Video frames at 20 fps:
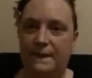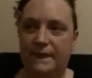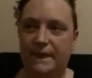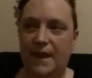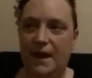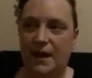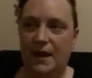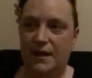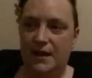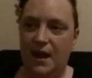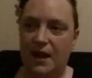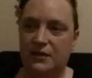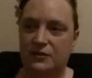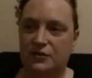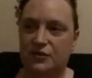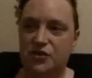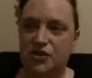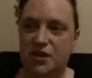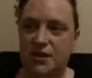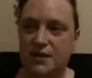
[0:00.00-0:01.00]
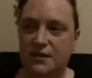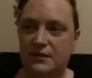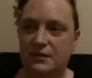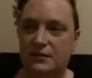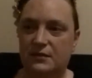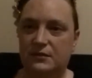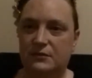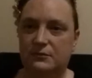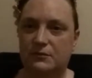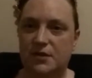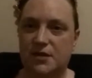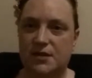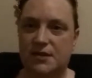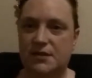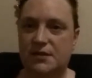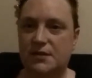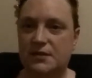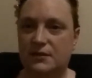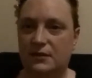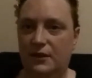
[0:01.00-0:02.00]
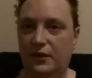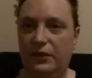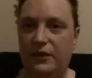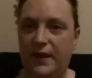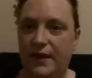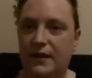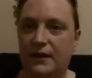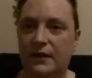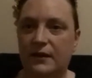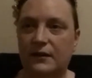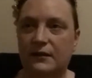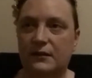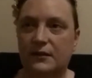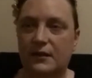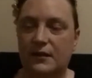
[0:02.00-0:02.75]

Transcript: that energy was still there.